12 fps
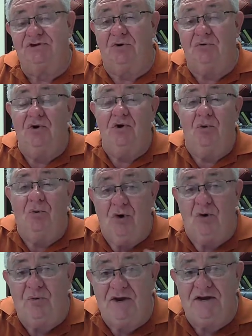So
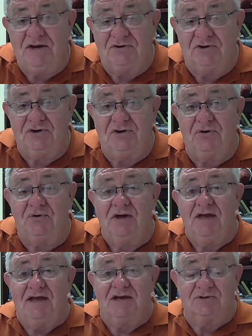what we need to
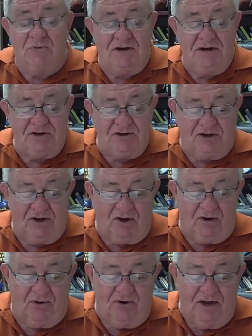do is we need to
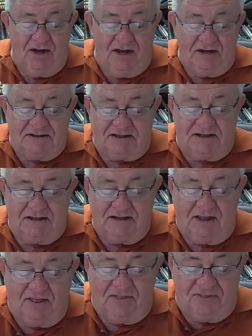go
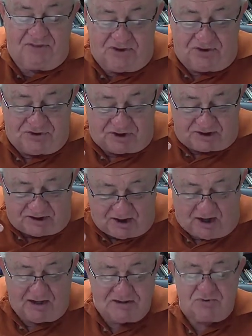to to
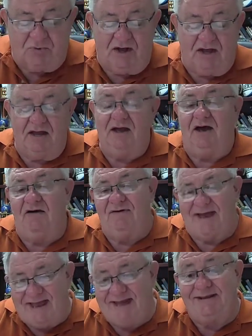God's way
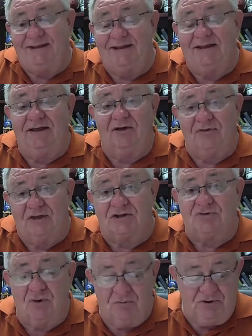of handling guilt.
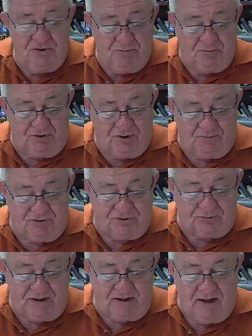That's Roman numeral number
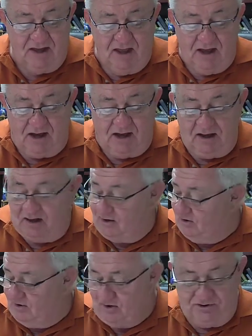three uh,
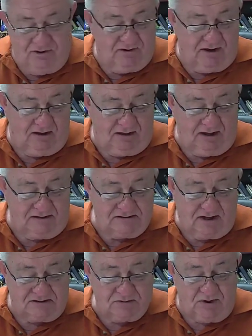uh on your
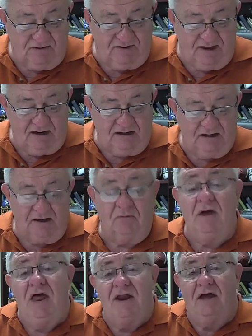outlines. God's way of handling
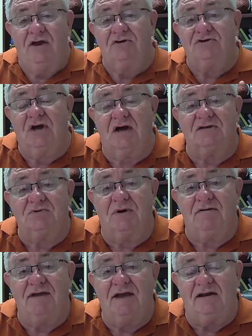guilt. Now here's God's
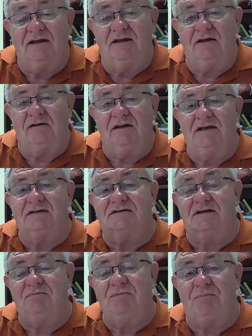way of handling guilt. It's
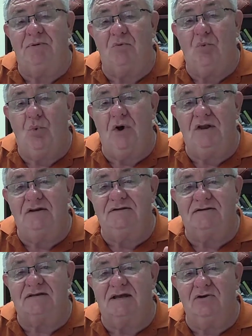summed up in
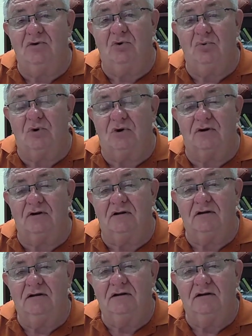one single word: